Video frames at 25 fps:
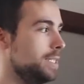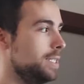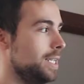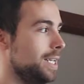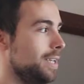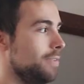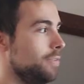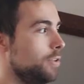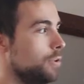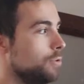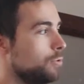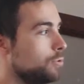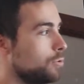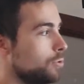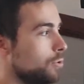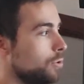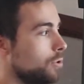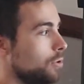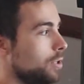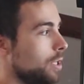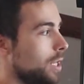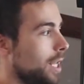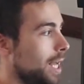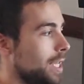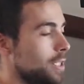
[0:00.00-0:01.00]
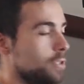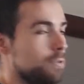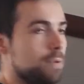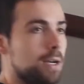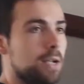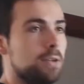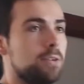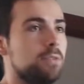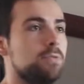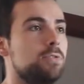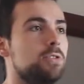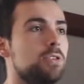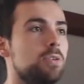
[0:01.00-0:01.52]
if you draw the last round
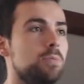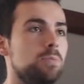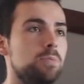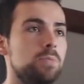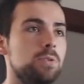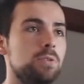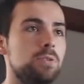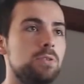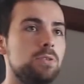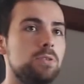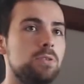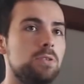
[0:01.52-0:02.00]
of trumps,